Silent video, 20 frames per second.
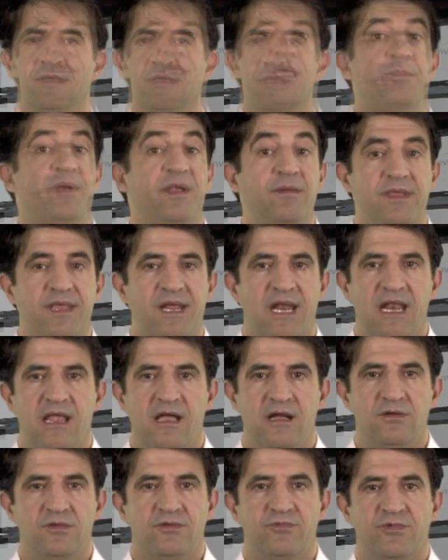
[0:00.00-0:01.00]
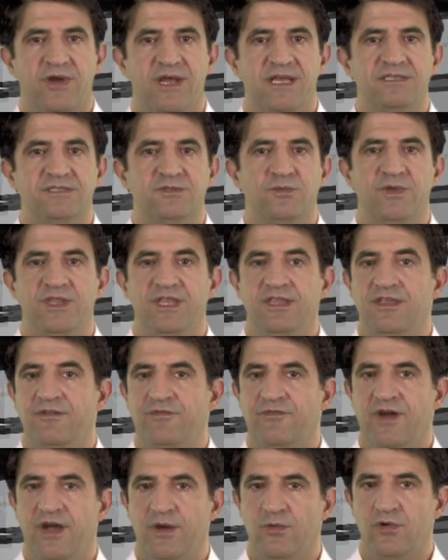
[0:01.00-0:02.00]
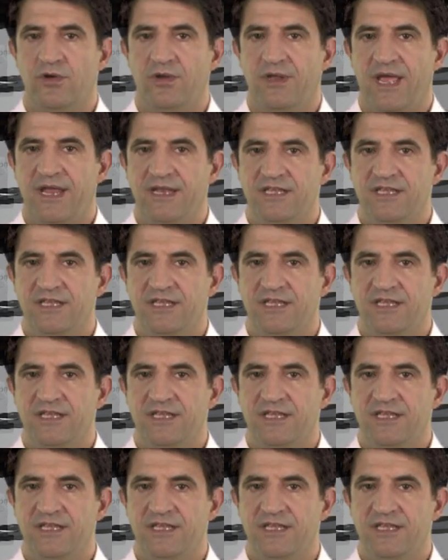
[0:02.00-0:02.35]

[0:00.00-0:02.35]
A private cloud runs within the firewall